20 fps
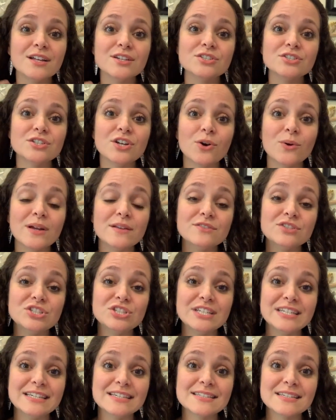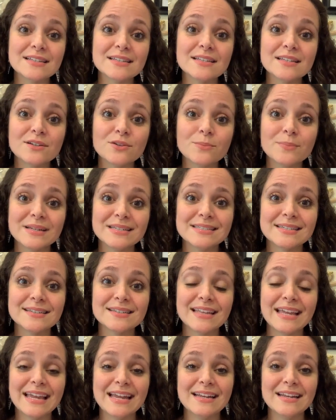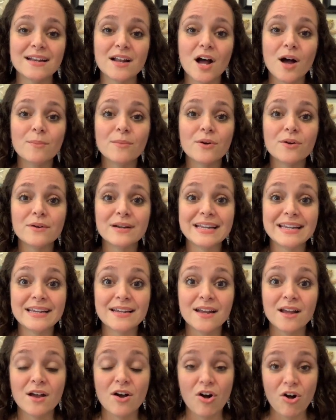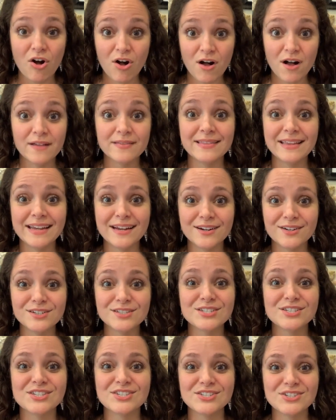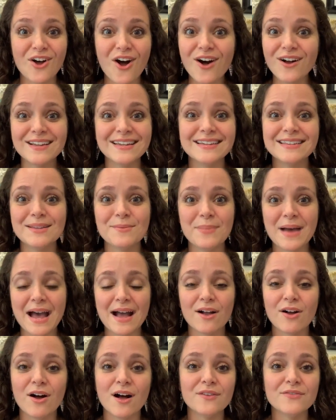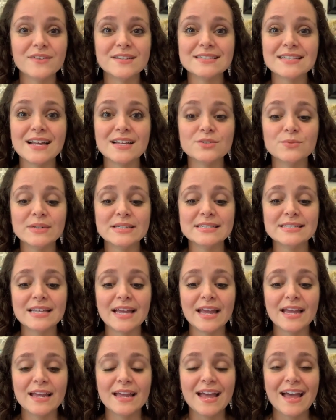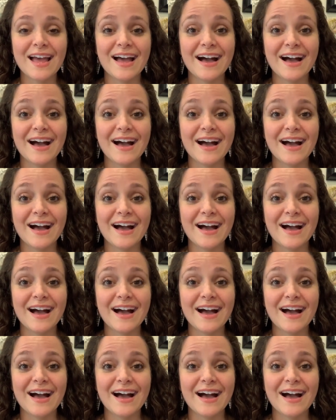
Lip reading: So if she is a little bit delayed and I'm already on there stalking the back office, as we say,